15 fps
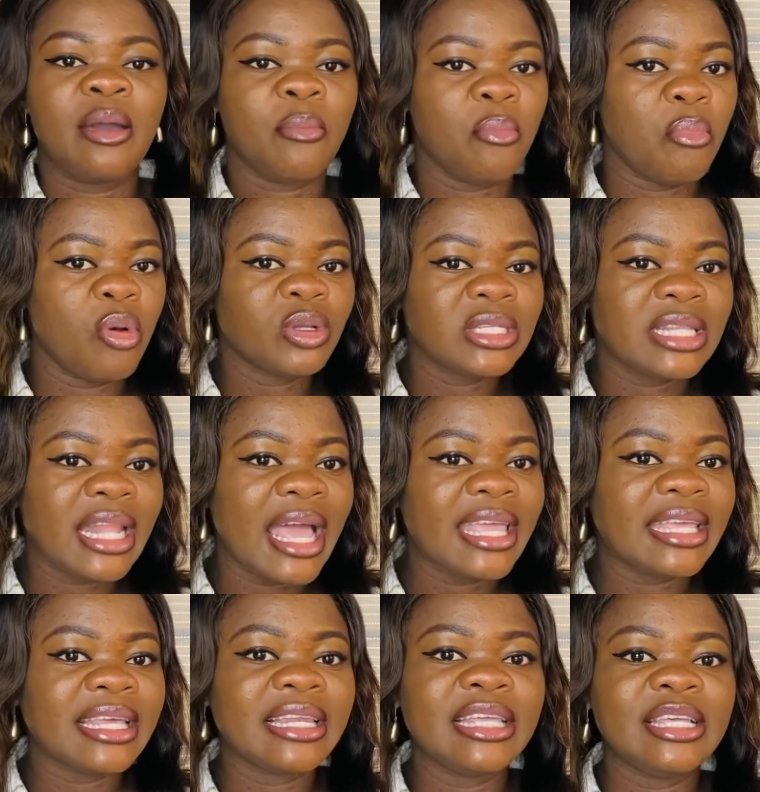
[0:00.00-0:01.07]
Most
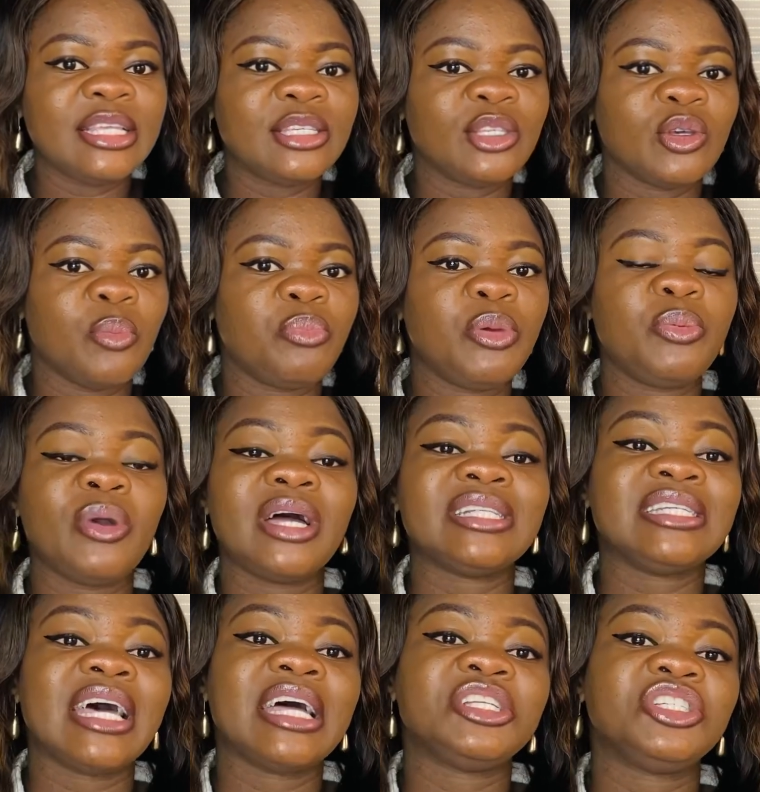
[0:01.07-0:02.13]
likely some people
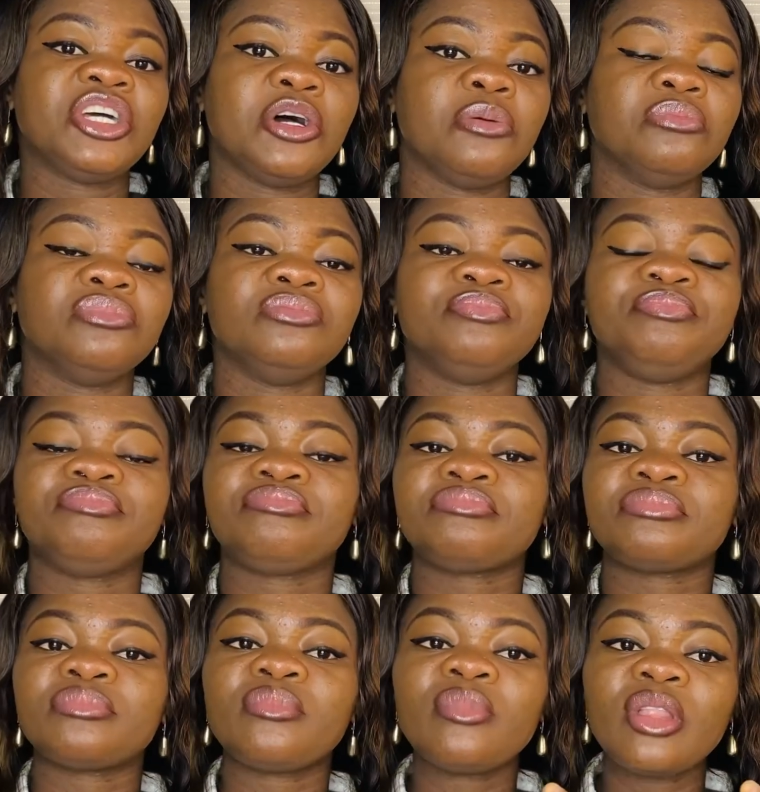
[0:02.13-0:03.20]
attach
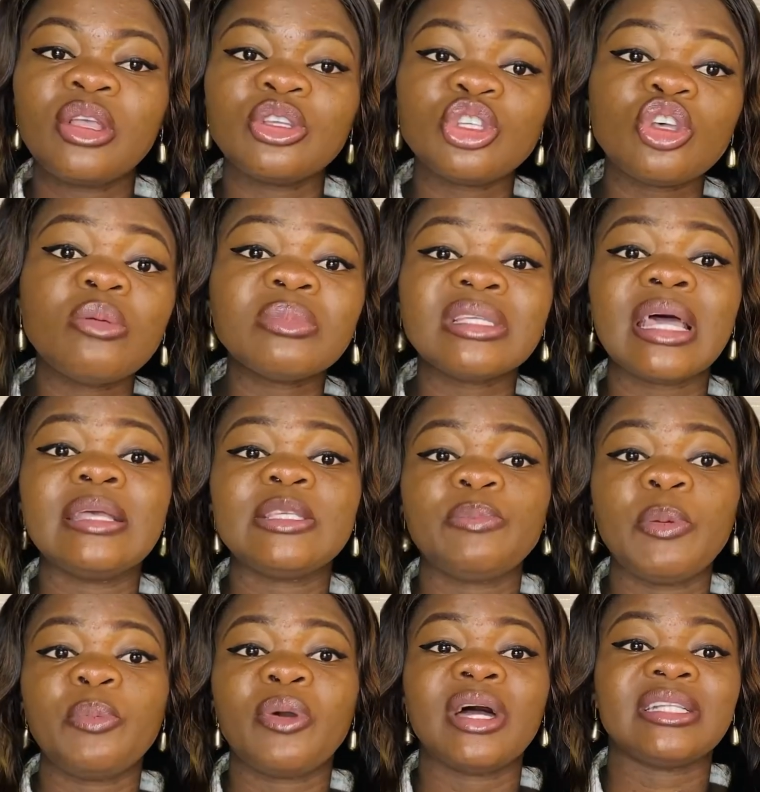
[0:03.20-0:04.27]
sometimes
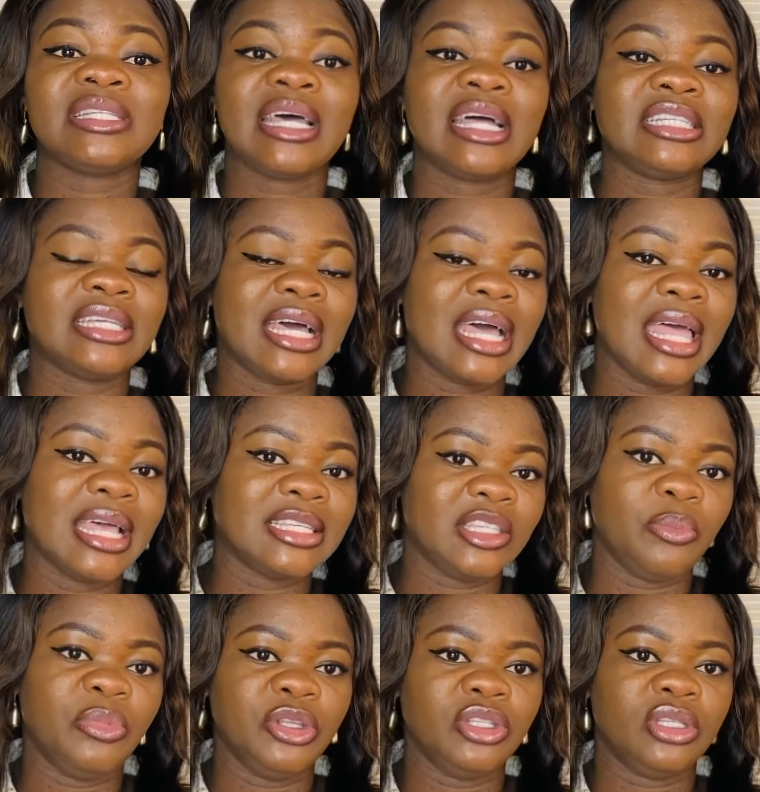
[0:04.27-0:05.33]
people attach
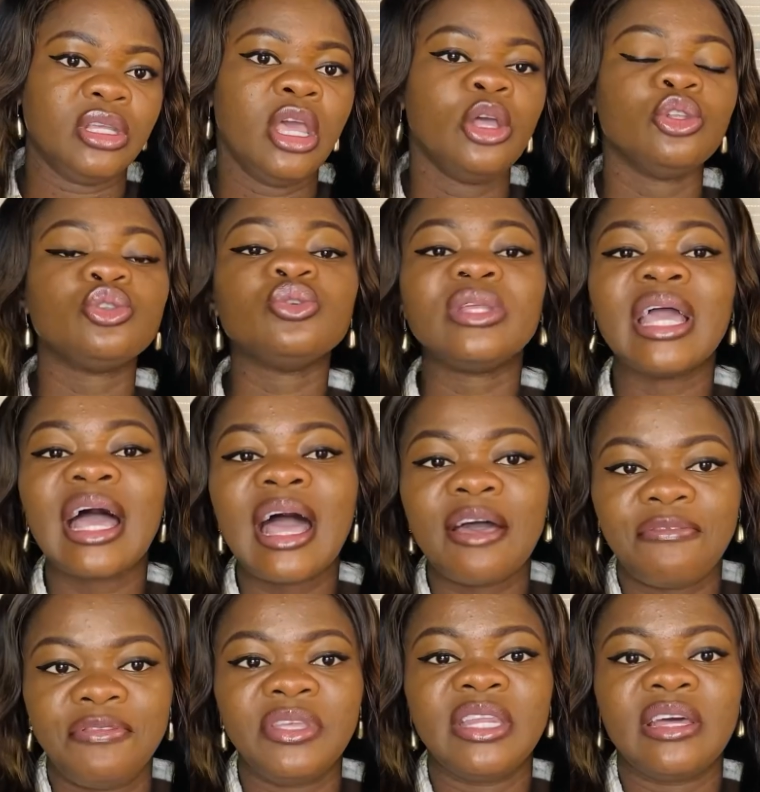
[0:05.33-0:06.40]
exhibits to their
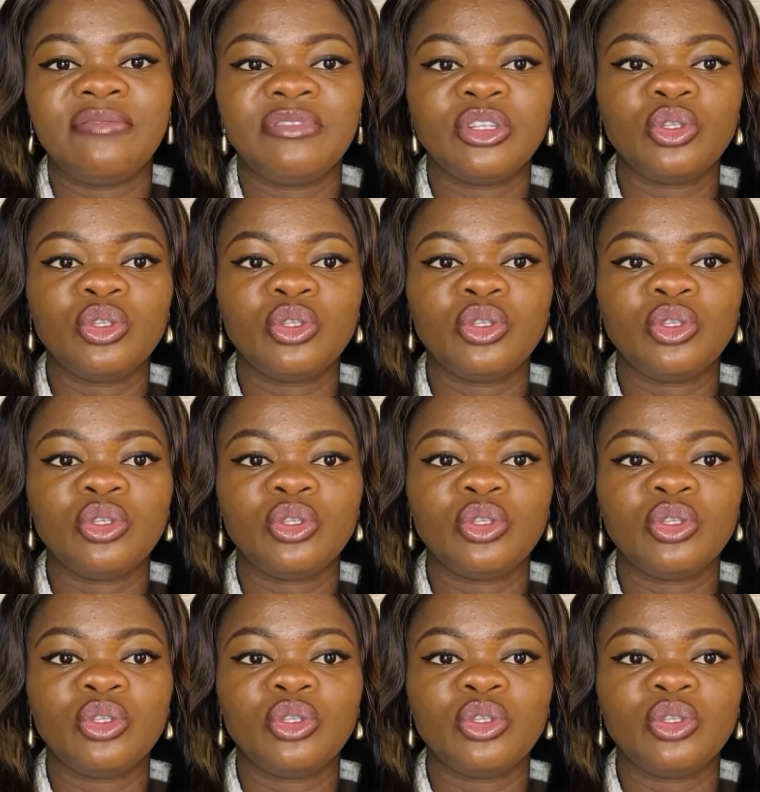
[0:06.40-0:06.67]
affidavit.